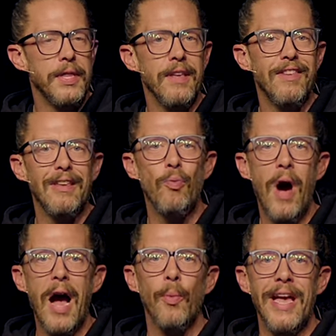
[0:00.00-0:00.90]
This is
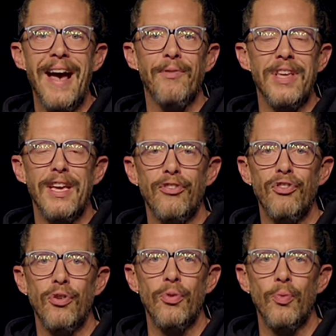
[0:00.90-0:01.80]
why we have the
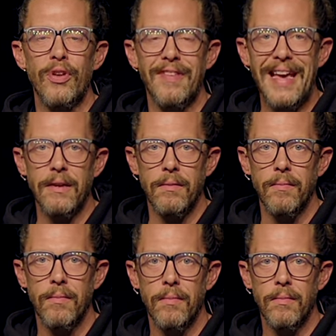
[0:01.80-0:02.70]
issue with Satan,
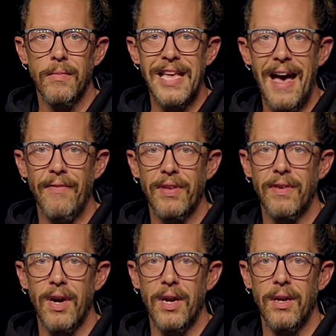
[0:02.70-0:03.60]
the
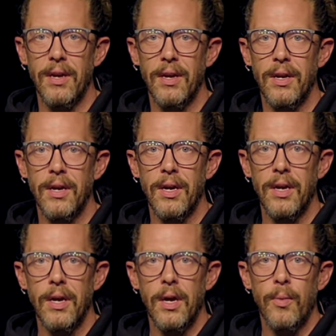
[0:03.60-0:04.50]
adversary.
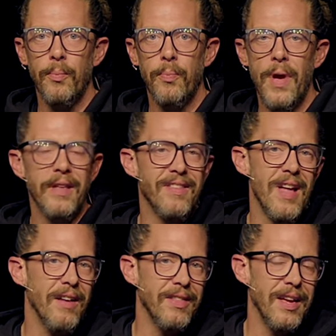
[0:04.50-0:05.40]
It's
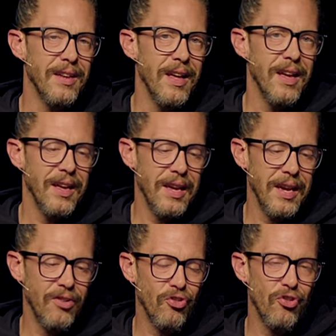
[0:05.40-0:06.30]
not that
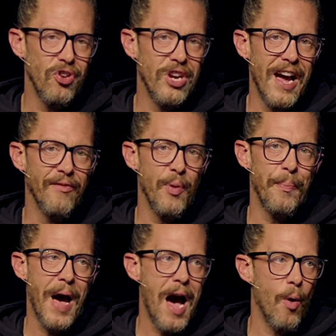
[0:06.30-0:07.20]
he shouldn't have the
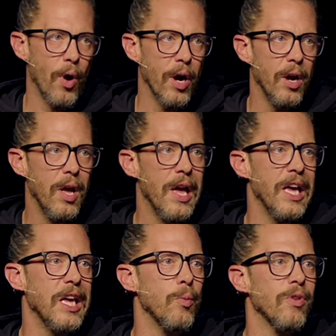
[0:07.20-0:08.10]
power.
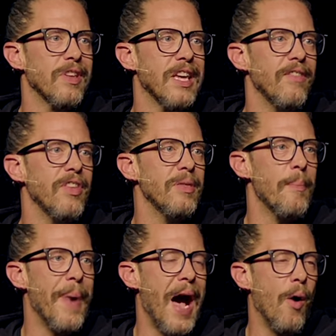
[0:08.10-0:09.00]
He was given
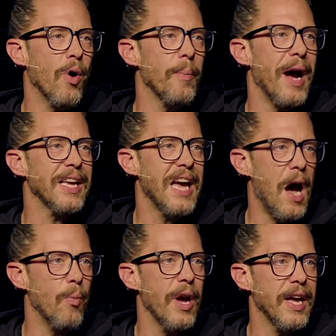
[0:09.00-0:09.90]
the power by
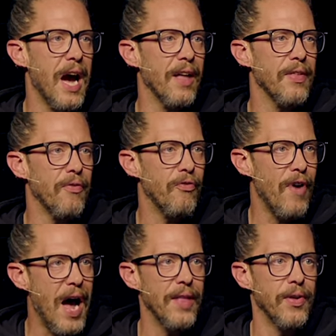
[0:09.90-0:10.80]
Yahweh, God the
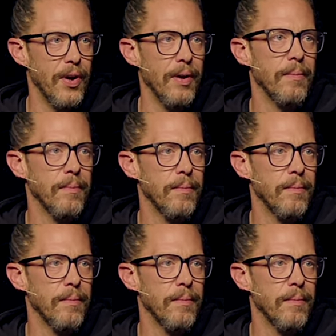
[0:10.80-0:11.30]
Father.